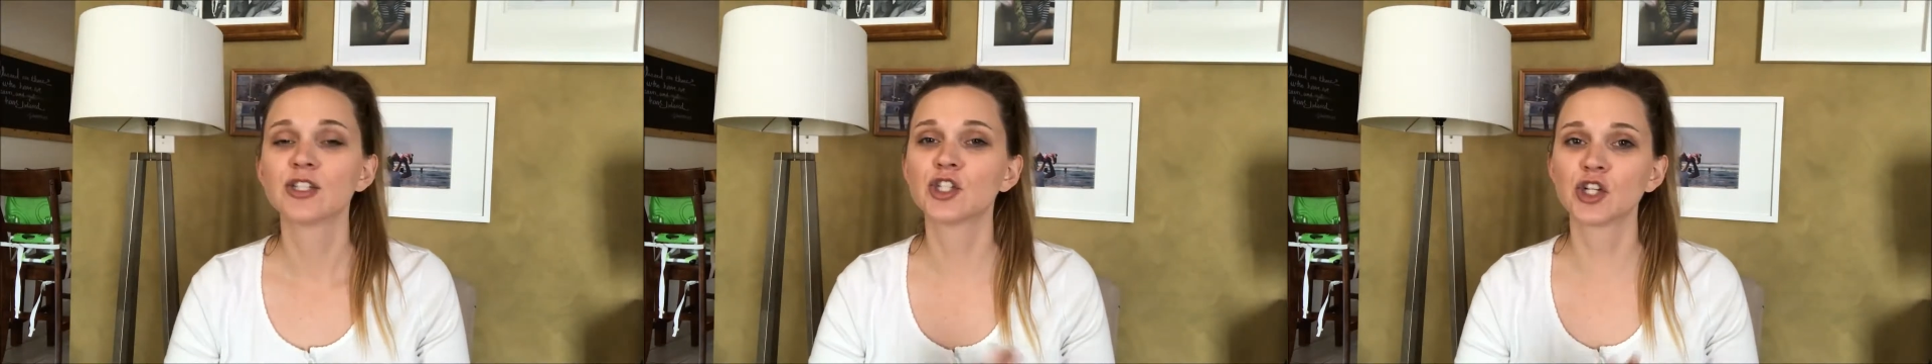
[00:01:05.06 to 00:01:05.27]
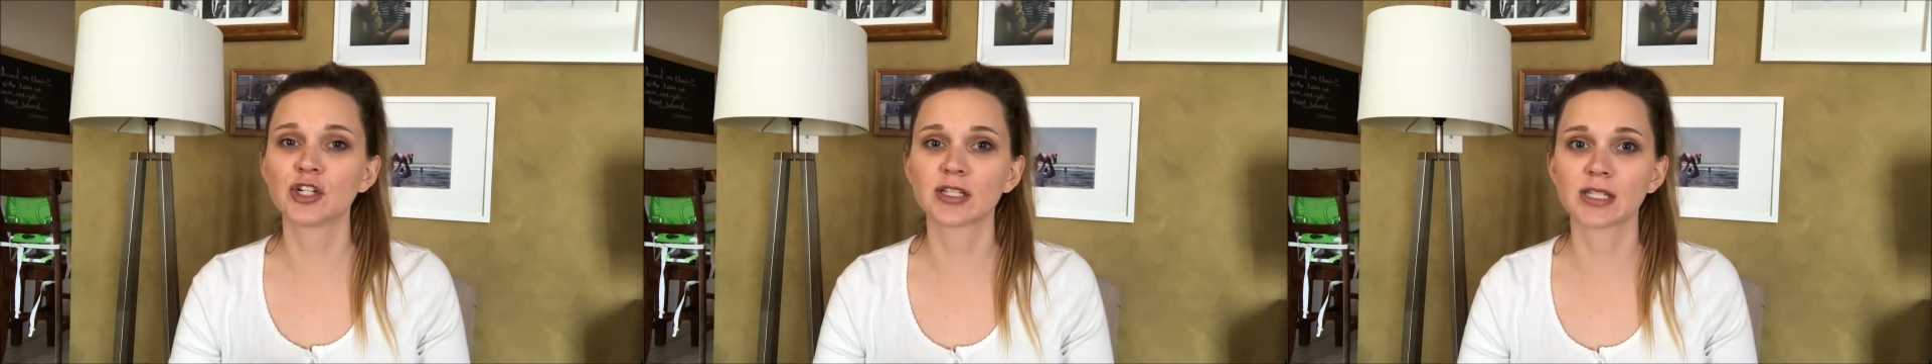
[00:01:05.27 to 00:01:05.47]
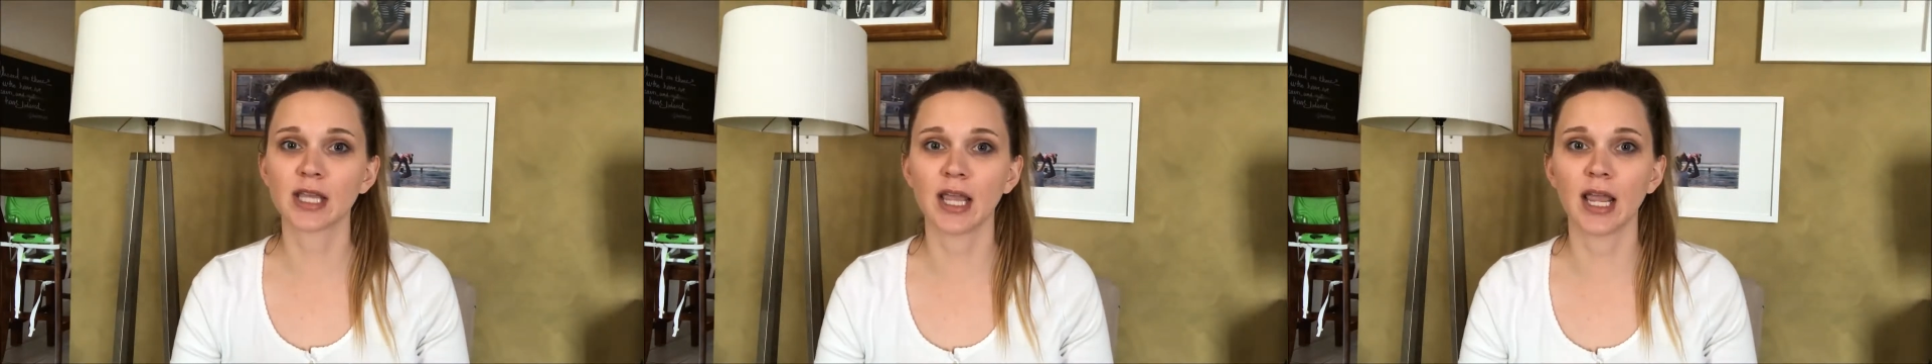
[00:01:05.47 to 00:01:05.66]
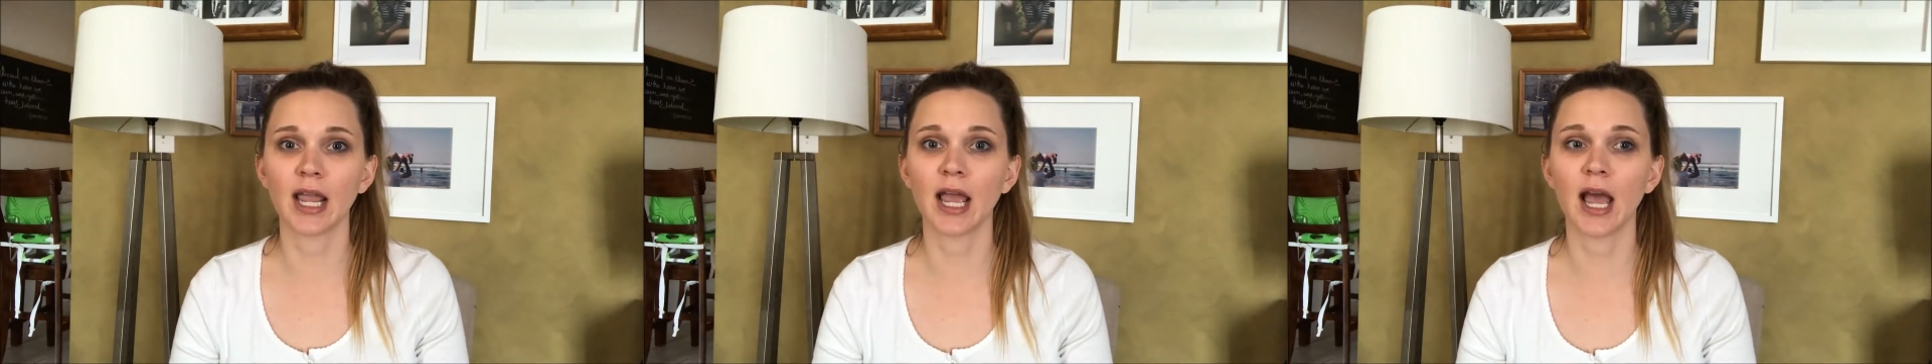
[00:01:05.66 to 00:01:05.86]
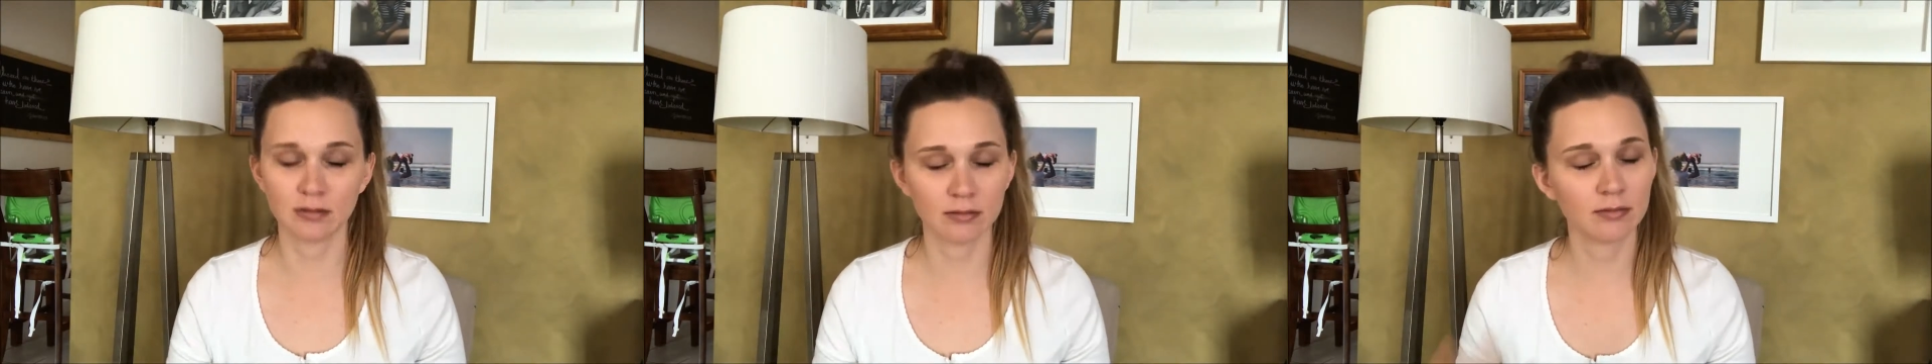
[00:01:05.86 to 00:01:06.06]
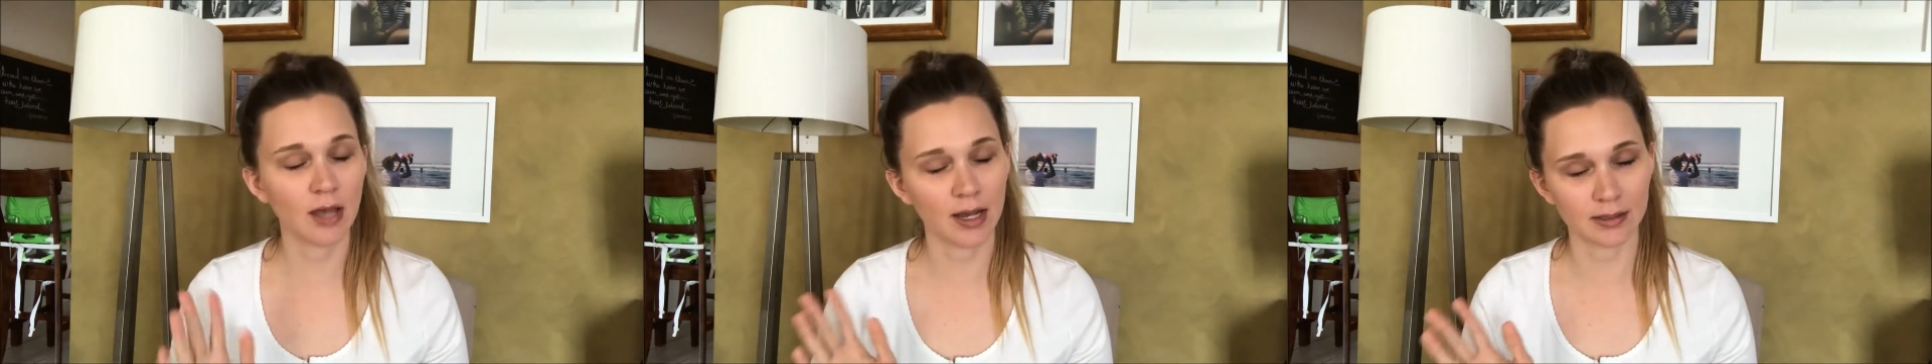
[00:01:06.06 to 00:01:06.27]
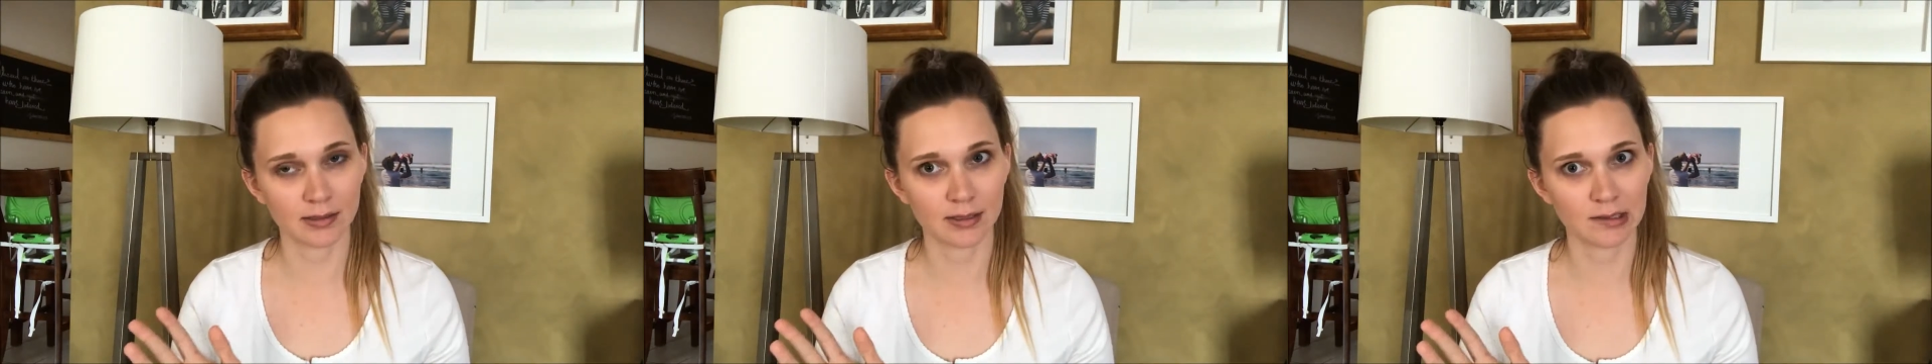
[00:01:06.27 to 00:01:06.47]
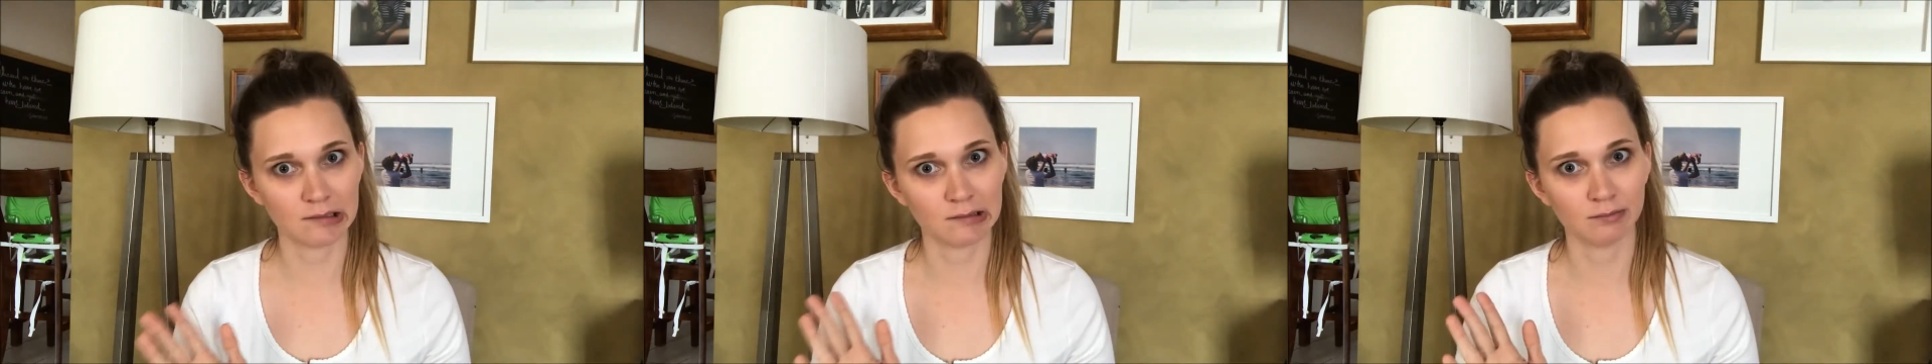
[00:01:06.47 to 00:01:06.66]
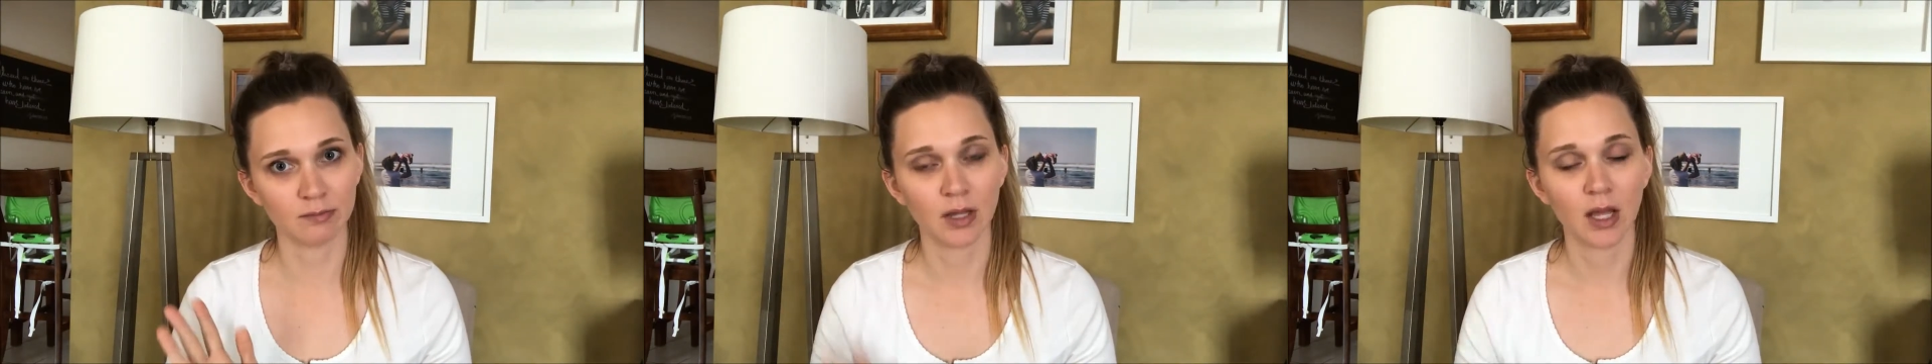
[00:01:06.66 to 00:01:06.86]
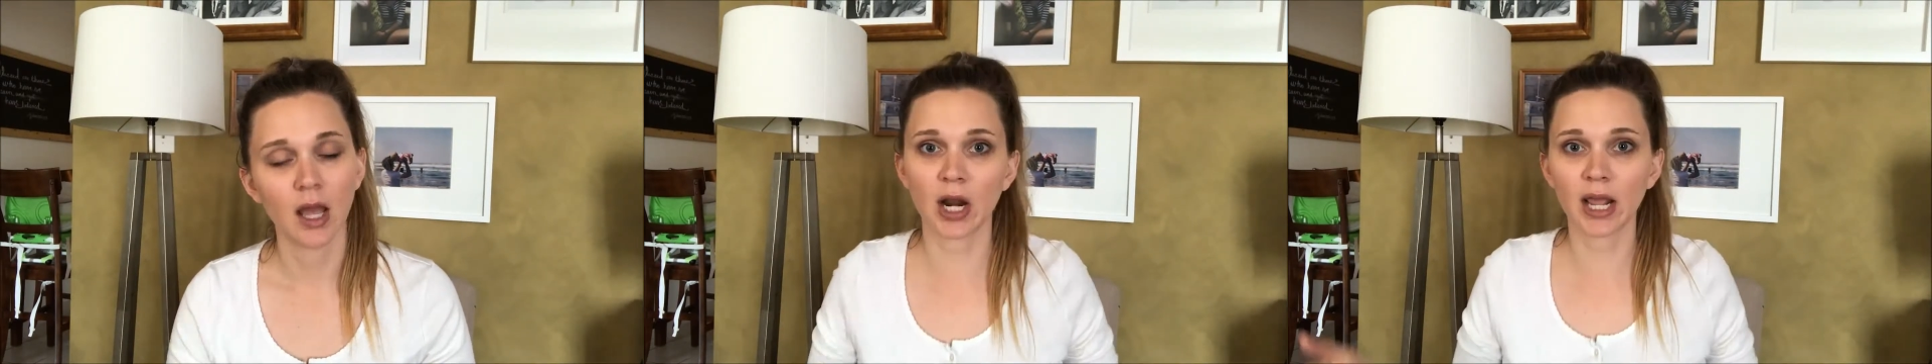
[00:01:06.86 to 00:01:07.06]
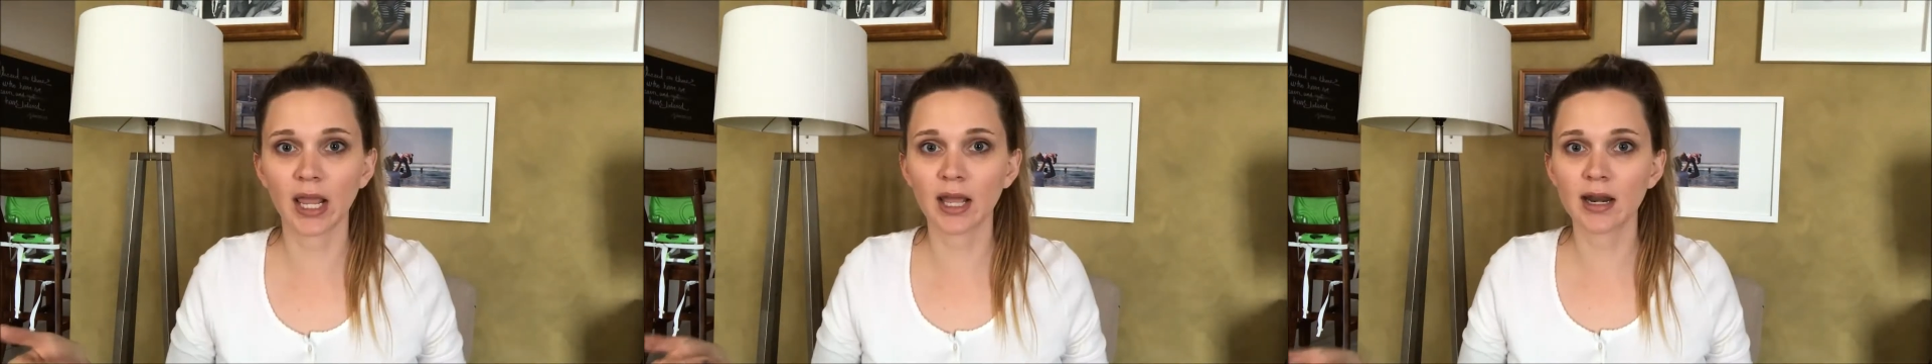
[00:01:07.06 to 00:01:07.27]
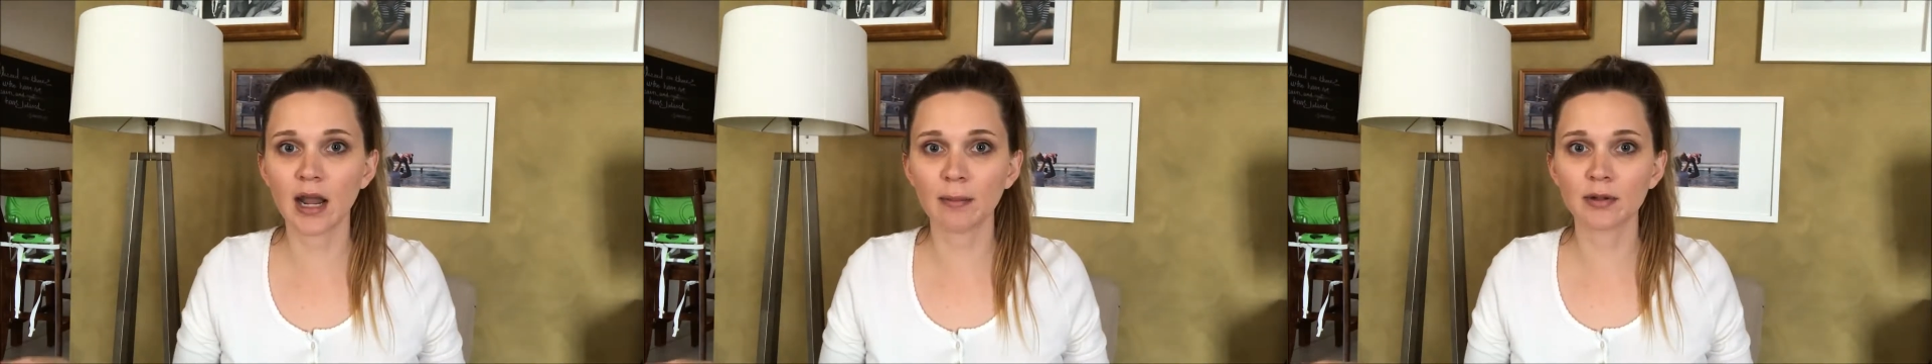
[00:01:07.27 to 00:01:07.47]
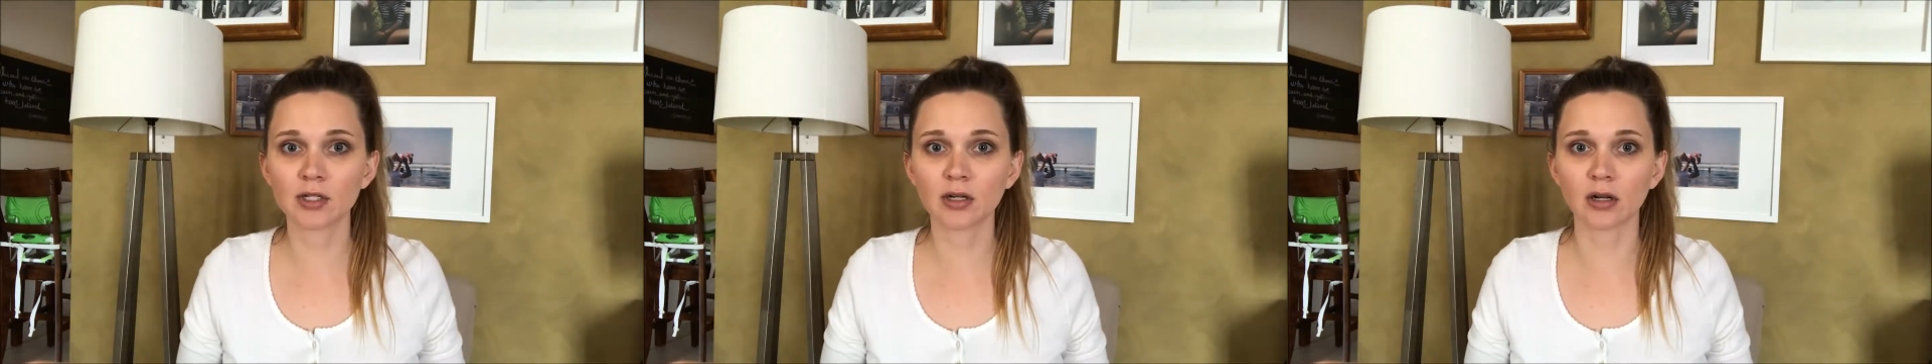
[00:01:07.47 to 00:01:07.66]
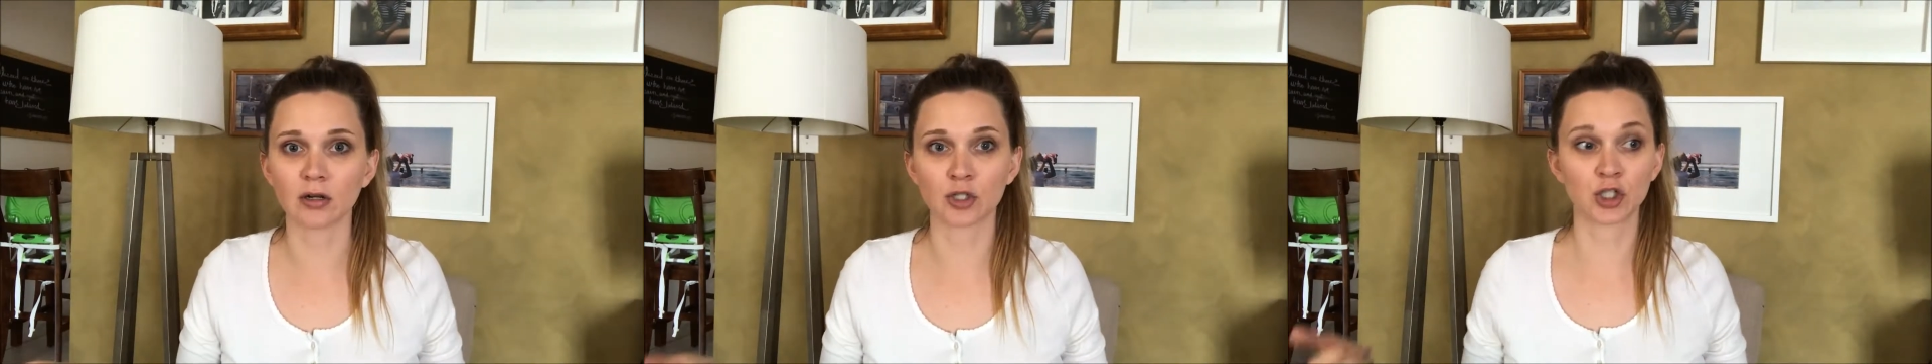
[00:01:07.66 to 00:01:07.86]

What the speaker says: Seriously, asked him, should I get an epidural?